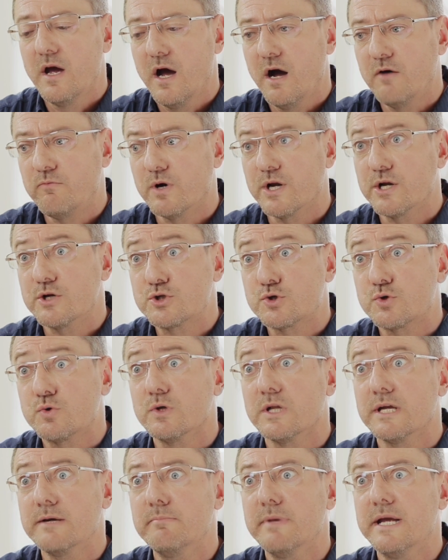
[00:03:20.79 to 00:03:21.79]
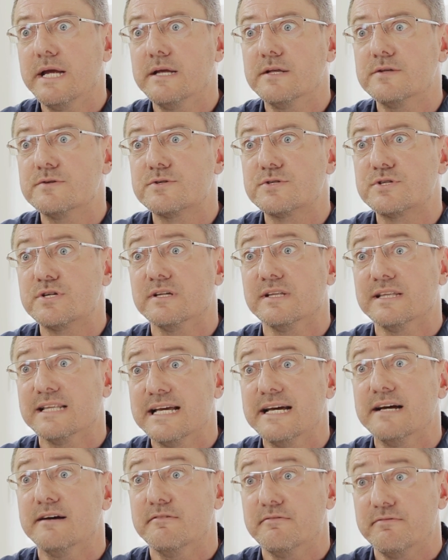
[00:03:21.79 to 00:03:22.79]
of what it truly means to
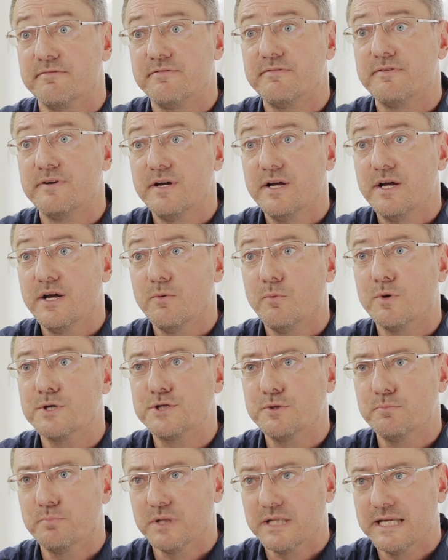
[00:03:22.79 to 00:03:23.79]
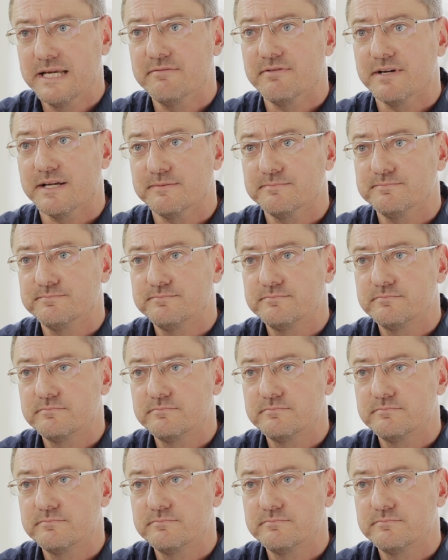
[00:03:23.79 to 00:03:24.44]
live what you believe in.